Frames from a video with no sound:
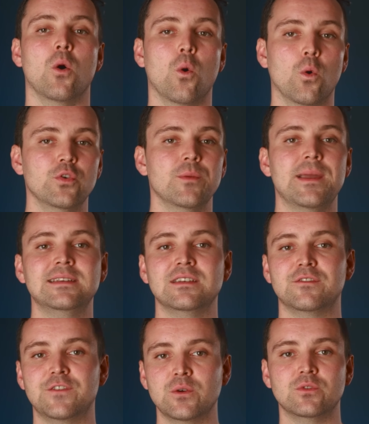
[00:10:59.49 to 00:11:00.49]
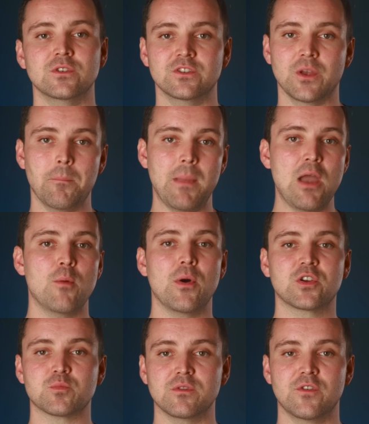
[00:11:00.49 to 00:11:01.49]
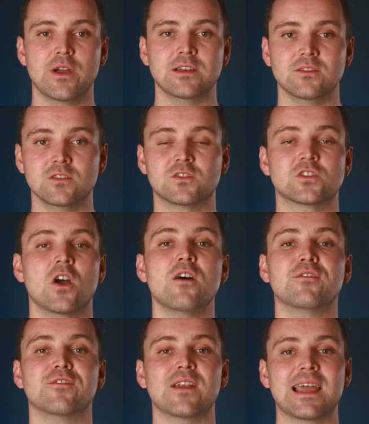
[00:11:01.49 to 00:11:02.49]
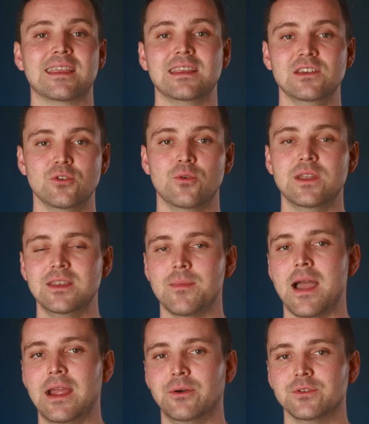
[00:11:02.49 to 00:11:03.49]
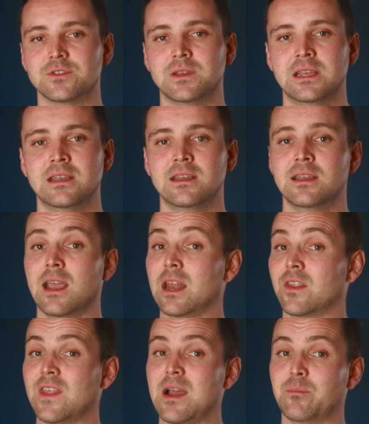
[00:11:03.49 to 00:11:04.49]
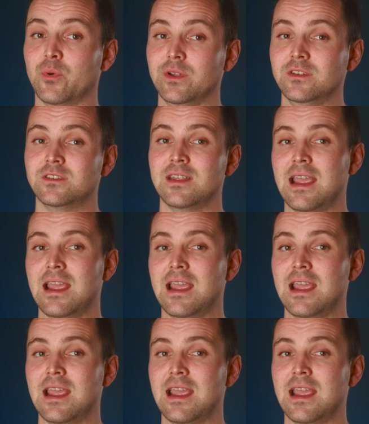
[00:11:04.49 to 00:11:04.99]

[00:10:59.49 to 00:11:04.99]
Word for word: automated filters at mailbox providers start flagging your emails. And at that point,